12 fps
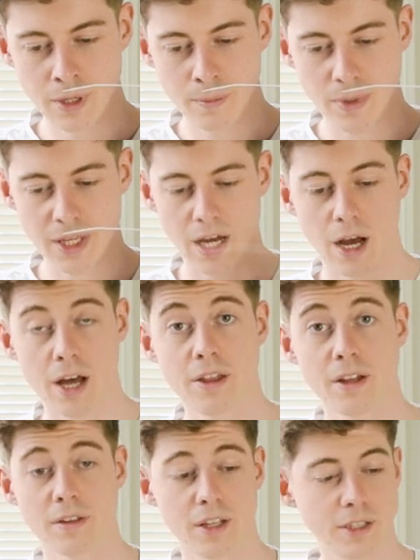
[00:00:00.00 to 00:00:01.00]
But yeah, I
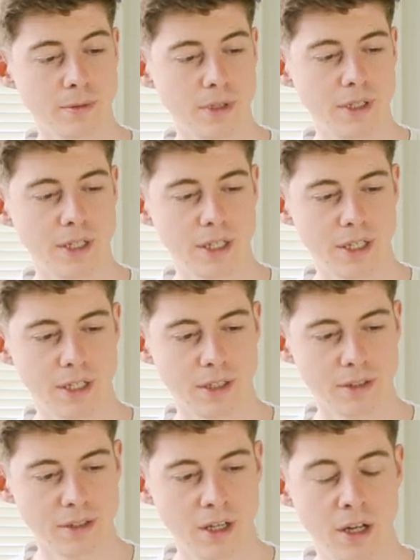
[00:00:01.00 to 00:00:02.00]
think this one
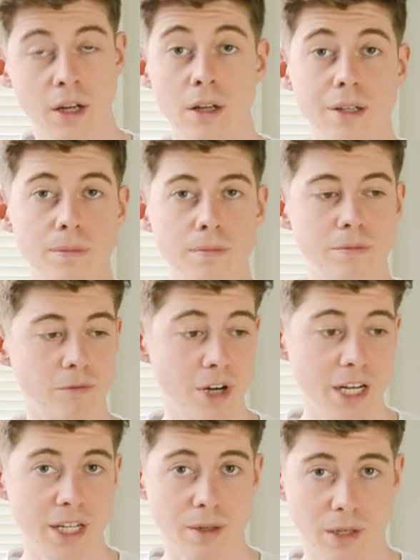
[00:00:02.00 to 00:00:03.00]
is
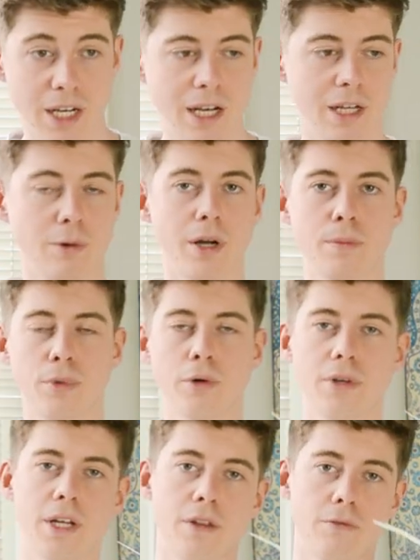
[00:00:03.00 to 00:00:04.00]
really clearly quite
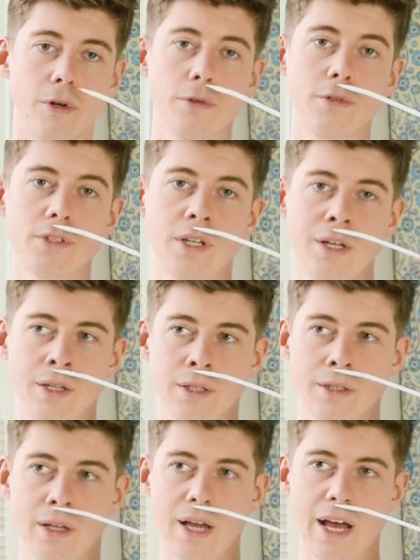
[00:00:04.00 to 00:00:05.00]
important in the rose.
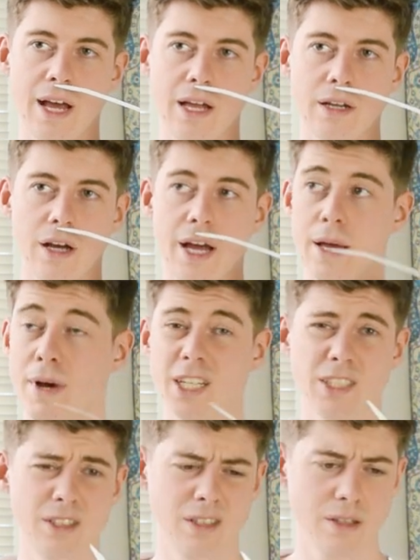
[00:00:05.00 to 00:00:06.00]
And I
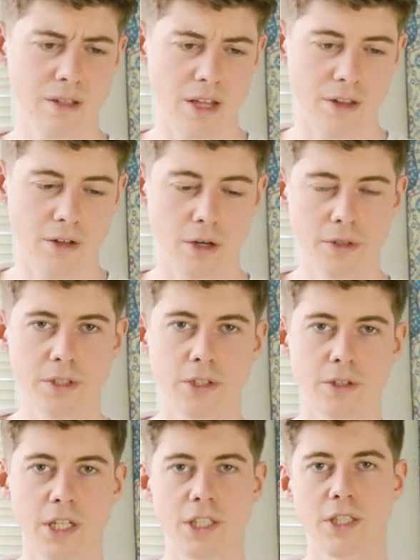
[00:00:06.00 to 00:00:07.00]
imagine that the
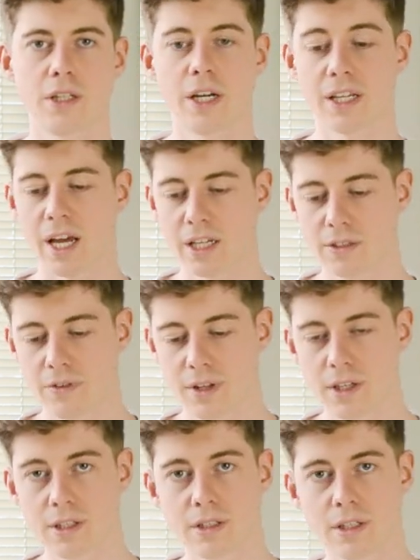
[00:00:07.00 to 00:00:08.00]
concentration I guessed for
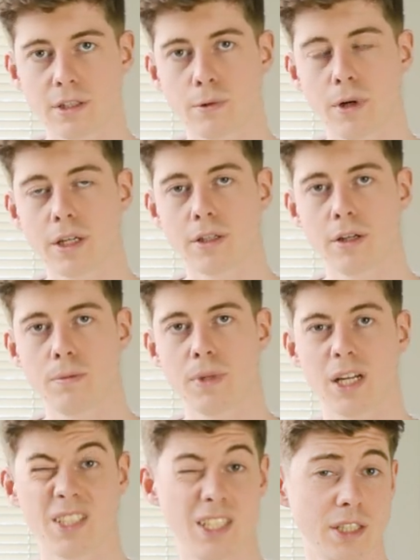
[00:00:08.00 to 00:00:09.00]
this is quite good
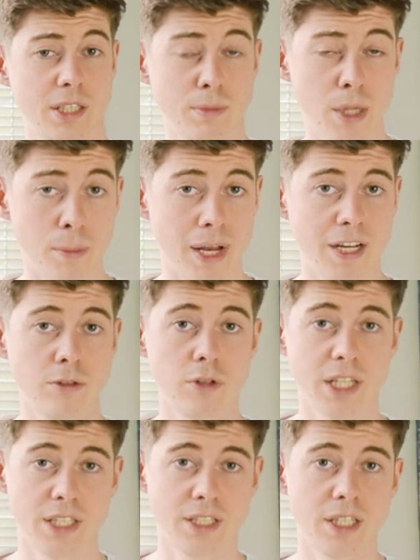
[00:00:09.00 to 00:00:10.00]
because seem to blend
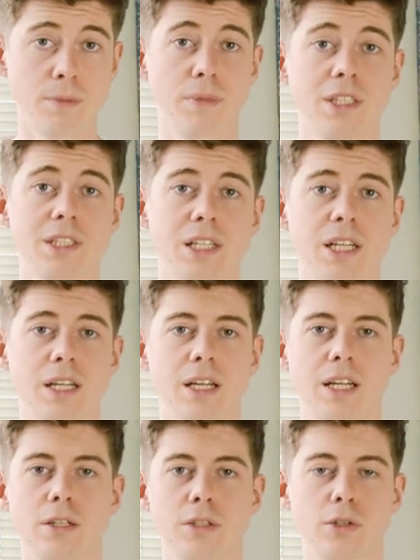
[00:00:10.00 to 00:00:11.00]
really seamlessly
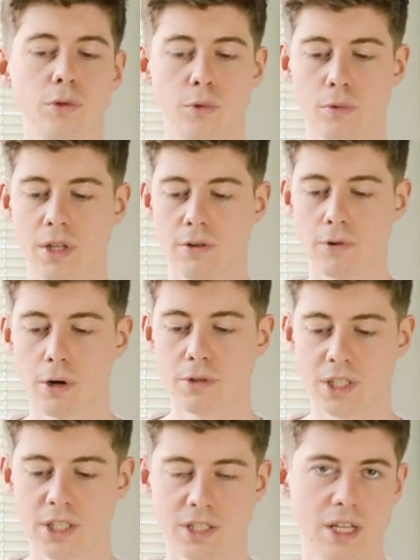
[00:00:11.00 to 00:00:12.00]
into the
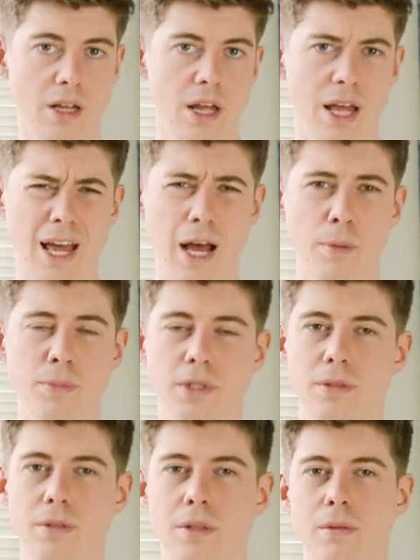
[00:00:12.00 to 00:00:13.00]
rose. It just
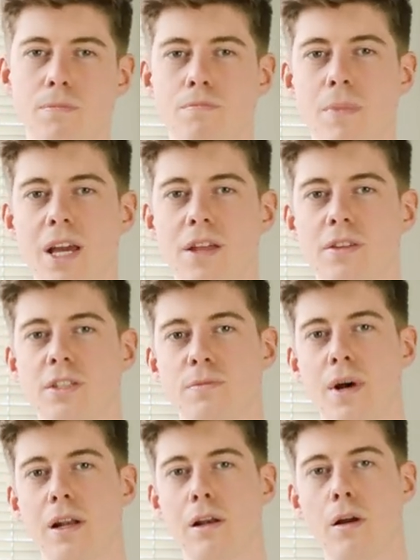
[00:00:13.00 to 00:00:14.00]
helps make the
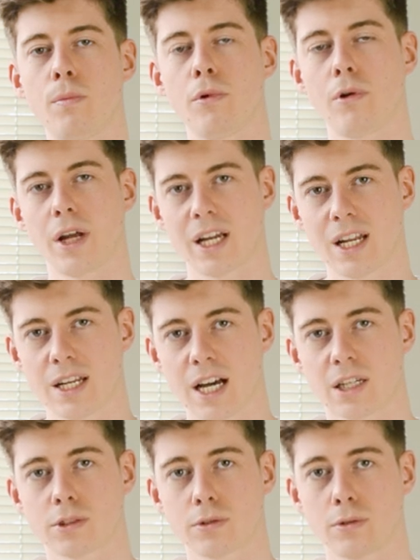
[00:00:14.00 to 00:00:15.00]
smell a lot more like a
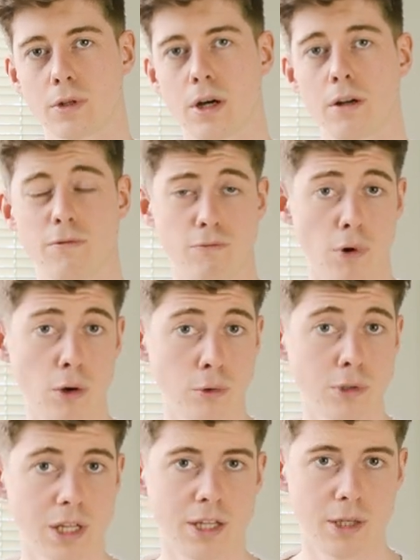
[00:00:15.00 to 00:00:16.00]
natural kind of
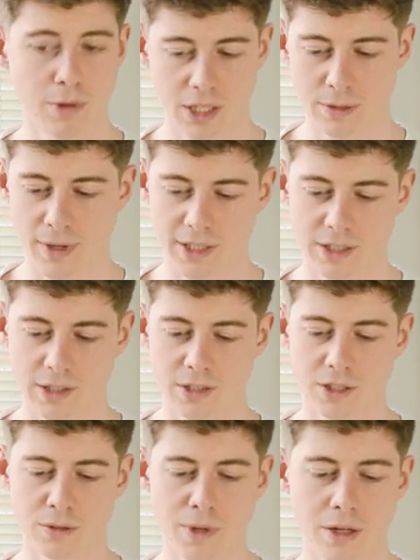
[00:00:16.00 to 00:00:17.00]
rose like you would expect it to
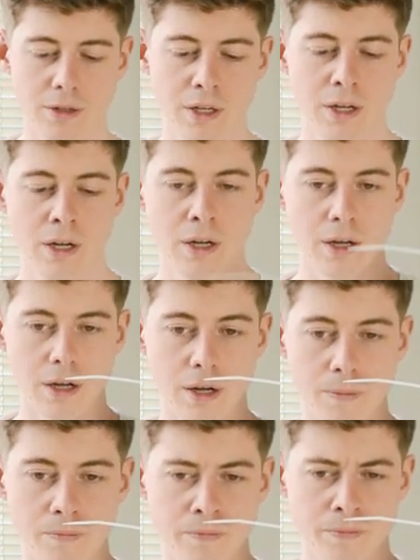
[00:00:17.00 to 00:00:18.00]
smell.
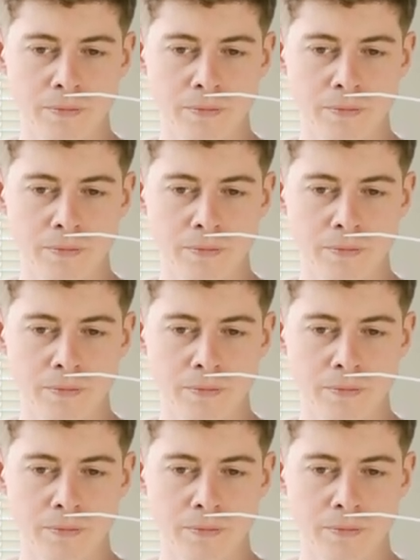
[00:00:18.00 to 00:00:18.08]
And